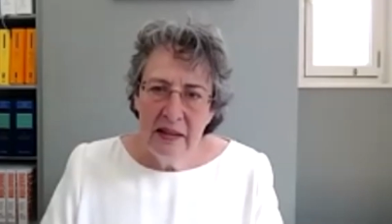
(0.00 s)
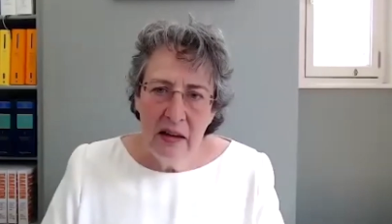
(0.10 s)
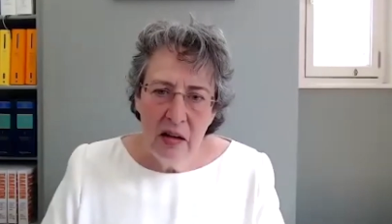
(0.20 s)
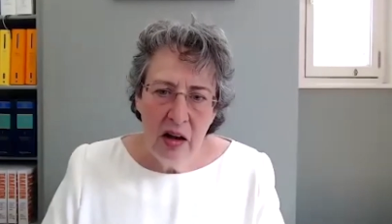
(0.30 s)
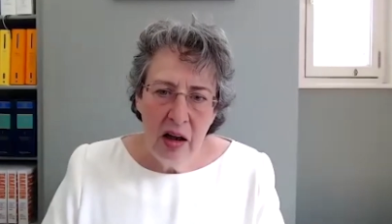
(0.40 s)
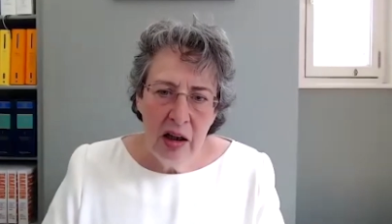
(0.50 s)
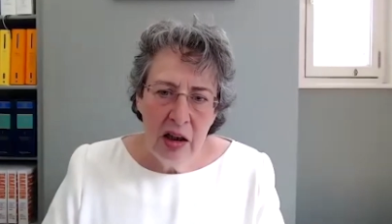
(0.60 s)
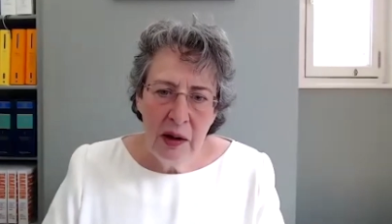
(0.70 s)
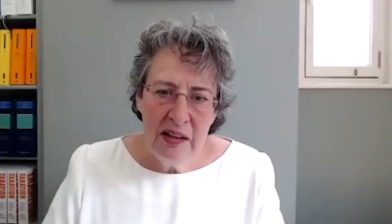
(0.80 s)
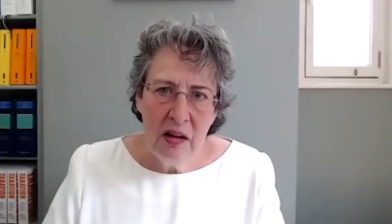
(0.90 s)
a lot, uh,
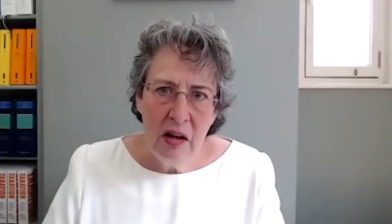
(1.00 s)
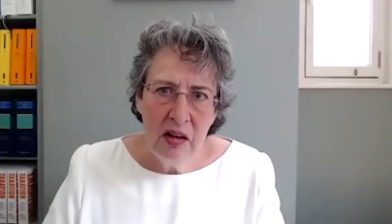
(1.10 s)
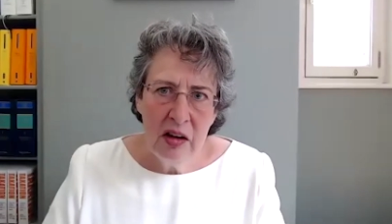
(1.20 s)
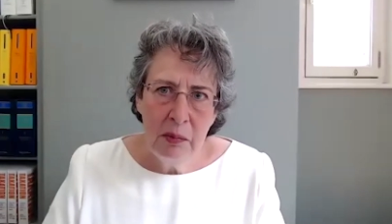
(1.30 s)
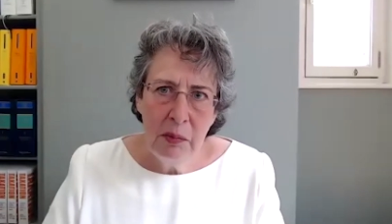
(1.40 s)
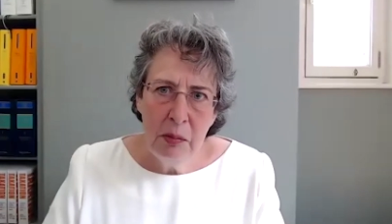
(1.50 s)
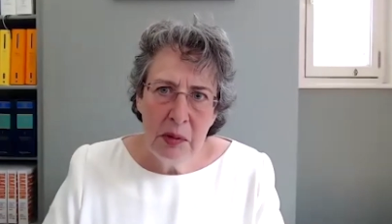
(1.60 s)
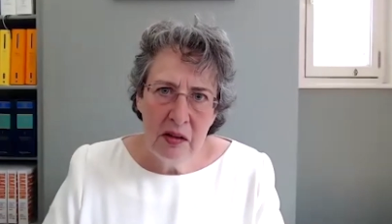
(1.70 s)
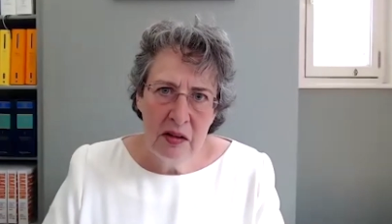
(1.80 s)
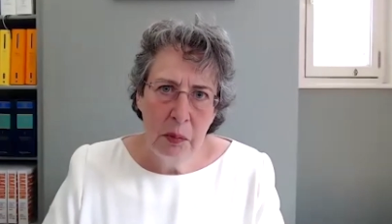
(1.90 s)
quite a lot at the
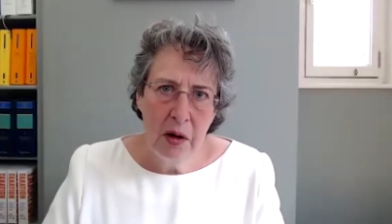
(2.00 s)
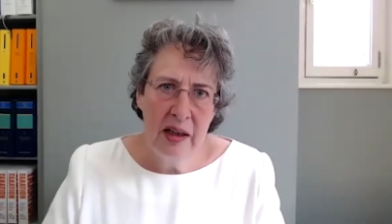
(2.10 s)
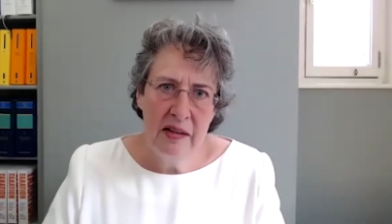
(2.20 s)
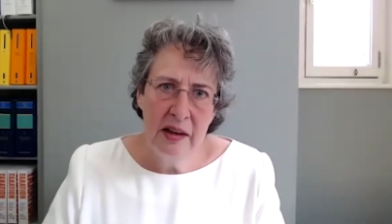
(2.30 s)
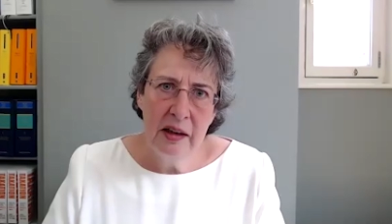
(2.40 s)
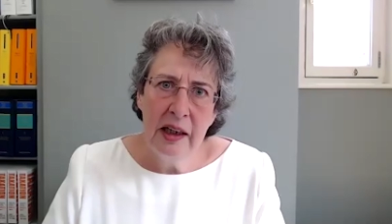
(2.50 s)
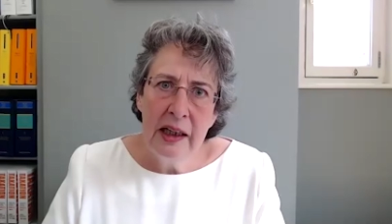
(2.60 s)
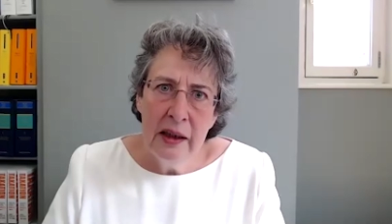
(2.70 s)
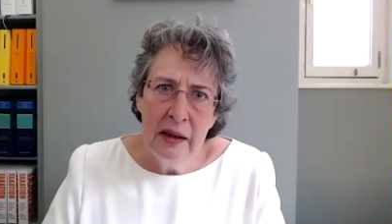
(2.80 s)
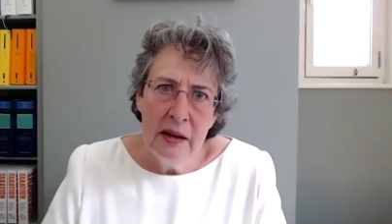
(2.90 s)
moment,
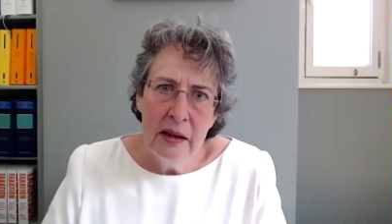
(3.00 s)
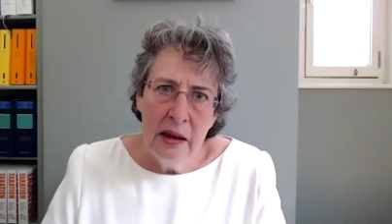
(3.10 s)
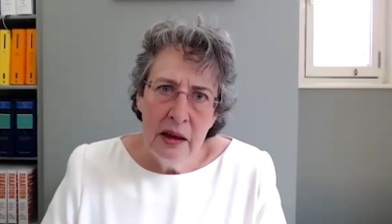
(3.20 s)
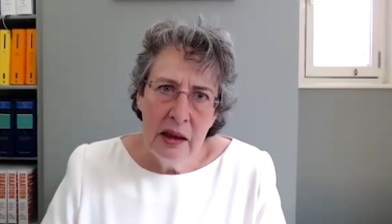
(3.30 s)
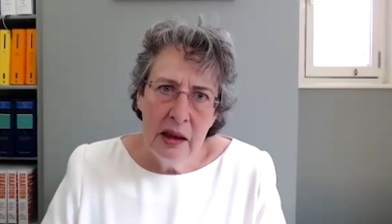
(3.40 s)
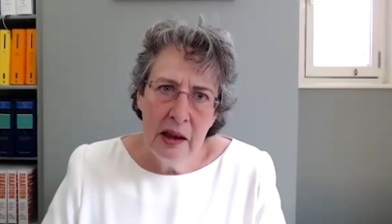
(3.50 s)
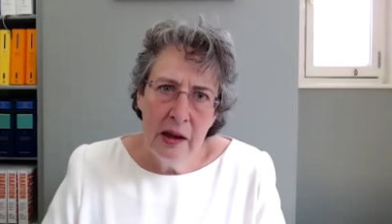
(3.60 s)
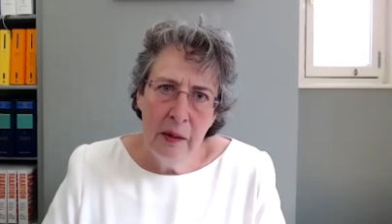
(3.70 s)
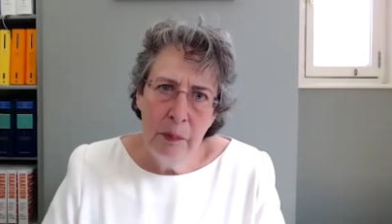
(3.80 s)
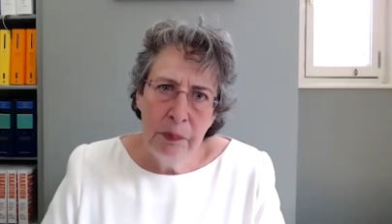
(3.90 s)
surprisingly.
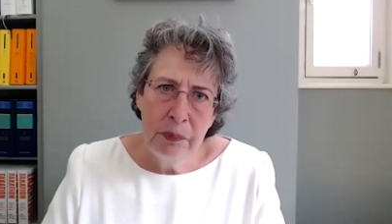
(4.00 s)
Um,